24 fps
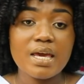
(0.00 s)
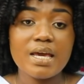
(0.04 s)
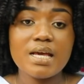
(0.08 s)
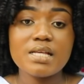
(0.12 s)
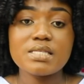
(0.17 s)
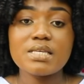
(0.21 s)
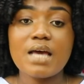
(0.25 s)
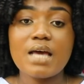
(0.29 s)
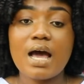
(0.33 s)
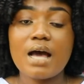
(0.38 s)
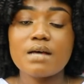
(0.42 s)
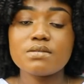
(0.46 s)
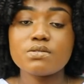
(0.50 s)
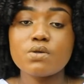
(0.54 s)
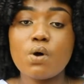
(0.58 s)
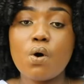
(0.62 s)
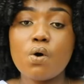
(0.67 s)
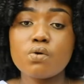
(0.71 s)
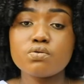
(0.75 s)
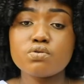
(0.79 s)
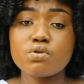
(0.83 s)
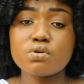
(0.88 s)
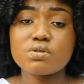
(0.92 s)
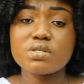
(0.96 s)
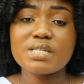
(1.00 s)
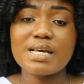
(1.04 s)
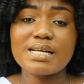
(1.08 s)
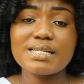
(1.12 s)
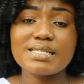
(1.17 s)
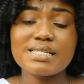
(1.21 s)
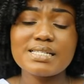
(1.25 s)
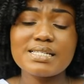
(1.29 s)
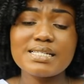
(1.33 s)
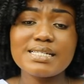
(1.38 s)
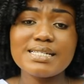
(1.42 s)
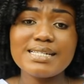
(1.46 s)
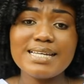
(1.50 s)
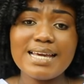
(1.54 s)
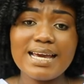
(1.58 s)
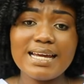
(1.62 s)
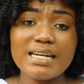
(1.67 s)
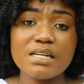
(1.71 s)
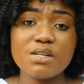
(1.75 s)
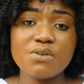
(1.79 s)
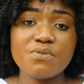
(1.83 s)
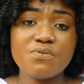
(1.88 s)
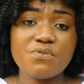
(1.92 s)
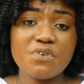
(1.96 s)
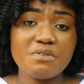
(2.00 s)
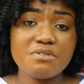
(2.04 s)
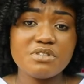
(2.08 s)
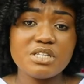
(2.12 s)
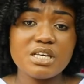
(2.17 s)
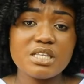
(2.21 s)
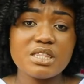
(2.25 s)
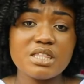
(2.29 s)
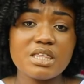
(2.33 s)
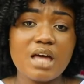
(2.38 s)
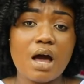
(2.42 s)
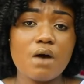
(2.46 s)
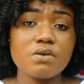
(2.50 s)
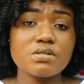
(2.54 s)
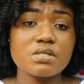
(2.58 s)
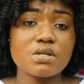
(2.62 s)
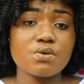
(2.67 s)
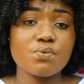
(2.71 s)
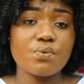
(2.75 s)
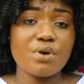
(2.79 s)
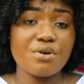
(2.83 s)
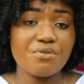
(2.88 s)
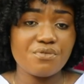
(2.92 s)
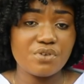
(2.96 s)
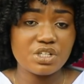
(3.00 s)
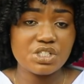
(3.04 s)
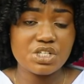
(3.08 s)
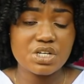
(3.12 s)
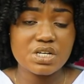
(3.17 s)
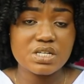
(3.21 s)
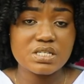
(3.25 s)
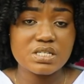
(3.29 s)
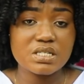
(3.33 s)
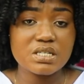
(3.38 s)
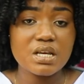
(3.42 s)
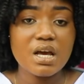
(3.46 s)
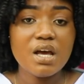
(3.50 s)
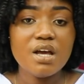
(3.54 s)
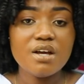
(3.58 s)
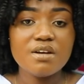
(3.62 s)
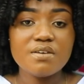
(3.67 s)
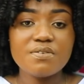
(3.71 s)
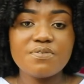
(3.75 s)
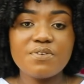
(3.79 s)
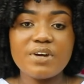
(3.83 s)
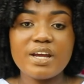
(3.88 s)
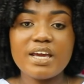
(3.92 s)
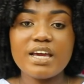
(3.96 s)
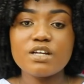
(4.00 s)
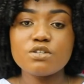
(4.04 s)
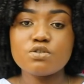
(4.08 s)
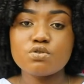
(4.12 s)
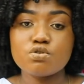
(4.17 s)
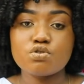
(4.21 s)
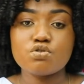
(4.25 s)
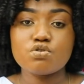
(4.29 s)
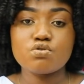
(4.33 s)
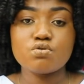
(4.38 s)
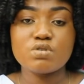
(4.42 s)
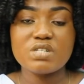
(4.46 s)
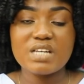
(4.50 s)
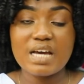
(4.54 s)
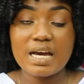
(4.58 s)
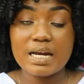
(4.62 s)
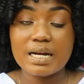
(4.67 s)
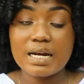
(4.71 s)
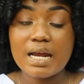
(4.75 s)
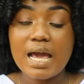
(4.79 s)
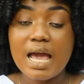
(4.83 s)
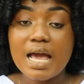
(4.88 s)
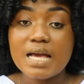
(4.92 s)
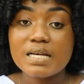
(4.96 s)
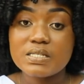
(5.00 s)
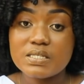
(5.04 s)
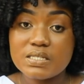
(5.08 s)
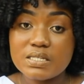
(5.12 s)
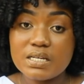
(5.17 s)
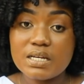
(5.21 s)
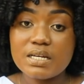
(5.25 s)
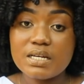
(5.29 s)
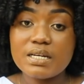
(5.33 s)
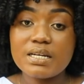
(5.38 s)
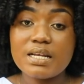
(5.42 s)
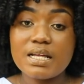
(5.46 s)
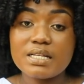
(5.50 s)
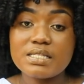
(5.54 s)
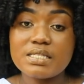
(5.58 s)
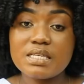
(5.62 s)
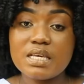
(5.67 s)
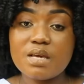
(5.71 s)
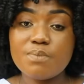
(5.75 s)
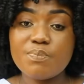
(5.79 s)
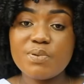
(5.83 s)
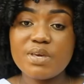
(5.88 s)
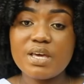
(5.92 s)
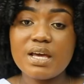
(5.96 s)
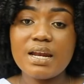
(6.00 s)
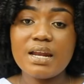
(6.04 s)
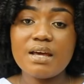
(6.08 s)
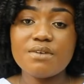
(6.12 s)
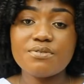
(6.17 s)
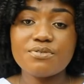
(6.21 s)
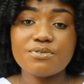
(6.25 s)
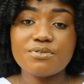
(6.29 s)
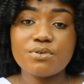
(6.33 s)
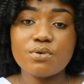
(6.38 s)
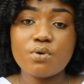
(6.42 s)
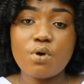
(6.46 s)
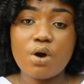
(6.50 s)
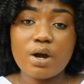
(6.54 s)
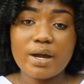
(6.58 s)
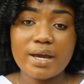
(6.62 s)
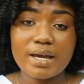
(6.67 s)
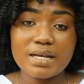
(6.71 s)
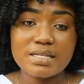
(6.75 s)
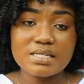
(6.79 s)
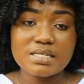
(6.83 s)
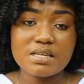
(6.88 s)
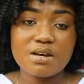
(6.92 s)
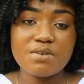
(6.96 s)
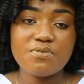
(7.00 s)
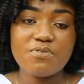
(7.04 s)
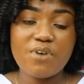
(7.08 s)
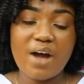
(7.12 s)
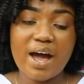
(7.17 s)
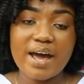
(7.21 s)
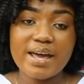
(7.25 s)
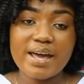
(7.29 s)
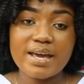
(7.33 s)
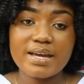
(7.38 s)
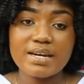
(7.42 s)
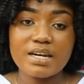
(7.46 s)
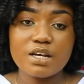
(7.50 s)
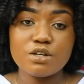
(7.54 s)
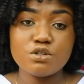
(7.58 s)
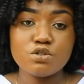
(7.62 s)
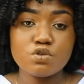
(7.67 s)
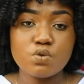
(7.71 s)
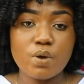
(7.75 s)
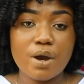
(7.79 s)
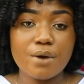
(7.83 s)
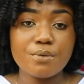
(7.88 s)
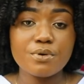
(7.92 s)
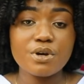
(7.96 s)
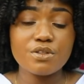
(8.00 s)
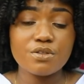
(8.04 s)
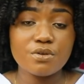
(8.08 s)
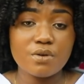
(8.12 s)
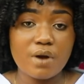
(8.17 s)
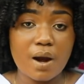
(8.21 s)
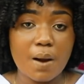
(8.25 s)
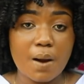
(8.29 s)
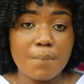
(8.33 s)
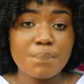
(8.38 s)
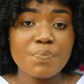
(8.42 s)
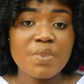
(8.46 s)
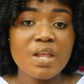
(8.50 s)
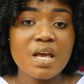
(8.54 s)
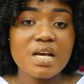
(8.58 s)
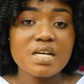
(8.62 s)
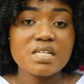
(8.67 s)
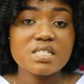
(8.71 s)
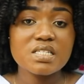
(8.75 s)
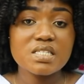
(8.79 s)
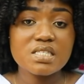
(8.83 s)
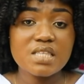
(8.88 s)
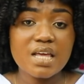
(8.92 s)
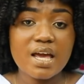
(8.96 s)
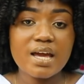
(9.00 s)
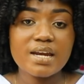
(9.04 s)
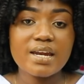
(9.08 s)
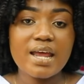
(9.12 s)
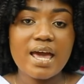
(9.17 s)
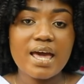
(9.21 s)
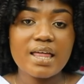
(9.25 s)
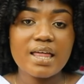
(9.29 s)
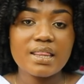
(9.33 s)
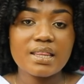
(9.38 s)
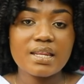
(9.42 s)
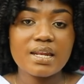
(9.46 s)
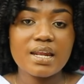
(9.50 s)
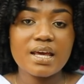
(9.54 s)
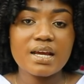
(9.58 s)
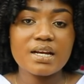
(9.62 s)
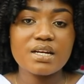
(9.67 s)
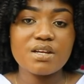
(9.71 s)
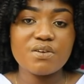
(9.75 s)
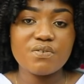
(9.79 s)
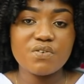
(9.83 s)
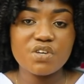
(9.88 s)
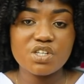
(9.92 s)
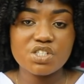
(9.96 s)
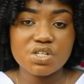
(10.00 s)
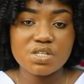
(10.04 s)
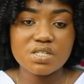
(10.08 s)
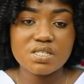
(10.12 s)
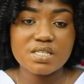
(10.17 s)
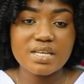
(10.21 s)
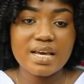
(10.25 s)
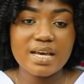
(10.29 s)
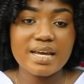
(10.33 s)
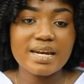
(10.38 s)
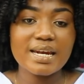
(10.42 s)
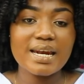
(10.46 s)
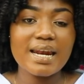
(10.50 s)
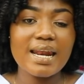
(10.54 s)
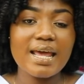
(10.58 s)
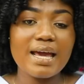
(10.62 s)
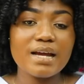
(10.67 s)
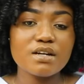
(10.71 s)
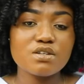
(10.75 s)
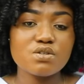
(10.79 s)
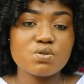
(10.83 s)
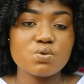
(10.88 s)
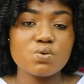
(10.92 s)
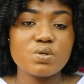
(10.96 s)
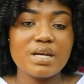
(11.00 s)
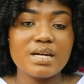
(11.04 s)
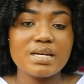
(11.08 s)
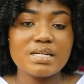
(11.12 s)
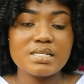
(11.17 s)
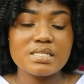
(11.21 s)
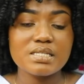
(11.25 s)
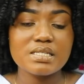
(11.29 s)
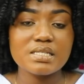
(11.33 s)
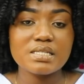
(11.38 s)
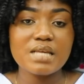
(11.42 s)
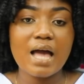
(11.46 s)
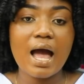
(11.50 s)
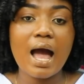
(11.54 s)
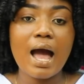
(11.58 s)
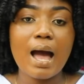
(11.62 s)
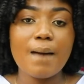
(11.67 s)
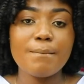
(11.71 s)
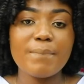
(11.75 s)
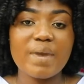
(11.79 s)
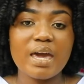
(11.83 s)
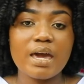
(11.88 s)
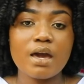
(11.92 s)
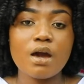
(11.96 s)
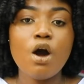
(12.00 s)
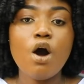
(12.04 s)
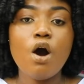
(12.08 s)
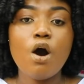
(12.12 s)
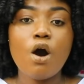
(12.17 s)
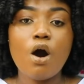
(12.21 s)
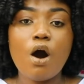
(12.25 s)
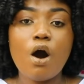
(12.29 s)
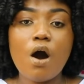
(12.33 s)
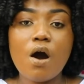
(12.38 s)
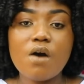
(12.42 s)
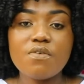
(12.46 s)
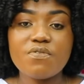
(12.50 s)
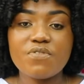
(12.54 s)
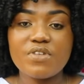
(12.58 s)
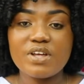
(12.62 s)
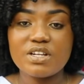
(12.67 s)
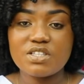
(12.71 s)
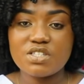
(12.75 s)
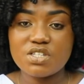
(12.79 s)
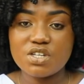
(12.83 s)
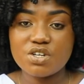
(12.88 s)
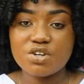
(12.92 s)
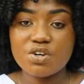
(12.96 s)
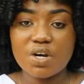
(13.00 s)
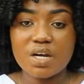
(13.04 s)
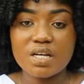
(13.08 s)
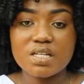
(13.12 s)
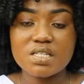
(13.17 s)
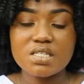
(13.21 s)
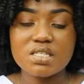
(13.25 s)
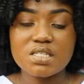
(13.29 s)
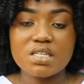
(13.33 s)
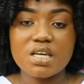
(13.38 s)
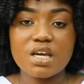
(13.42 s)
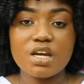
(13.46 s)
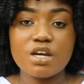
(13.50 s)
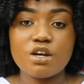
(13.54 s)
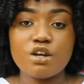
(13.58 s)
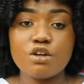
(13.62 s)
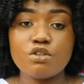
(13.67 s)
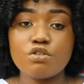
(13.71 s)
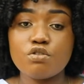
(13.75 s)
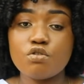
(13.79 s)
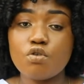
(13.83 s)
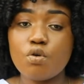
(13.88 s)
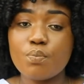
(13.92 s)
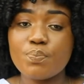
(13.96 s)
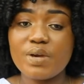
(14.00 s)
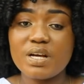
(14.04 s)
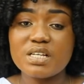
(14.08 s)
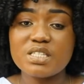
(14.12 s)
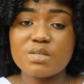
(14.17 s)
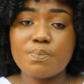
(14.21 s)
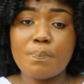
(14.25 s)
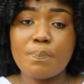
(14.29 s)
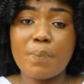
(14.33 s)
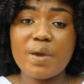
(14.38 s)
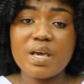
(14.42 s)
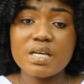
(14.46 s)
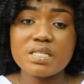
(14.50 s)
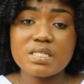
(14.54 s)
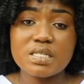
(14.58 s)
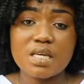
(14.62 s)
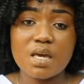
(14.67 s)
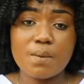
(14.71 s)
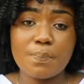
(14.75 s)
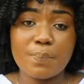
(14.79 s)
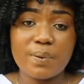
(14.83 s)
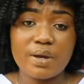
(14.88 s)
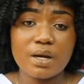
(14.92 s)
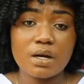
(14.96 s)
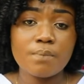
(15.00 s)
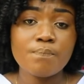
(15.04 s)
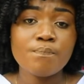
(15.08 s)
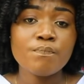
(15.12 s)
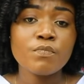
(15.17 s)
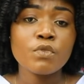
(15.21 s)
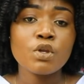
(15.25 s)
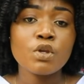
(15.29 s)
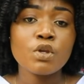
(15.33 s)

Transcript: It has also sent nearly 50,000 refugees fleeing to Sudan, saying the TPLF rockets fired into Eritrea stirred ethnic divisions and led to the disarming of the Tigrayans in Ethiopia's peacekeeping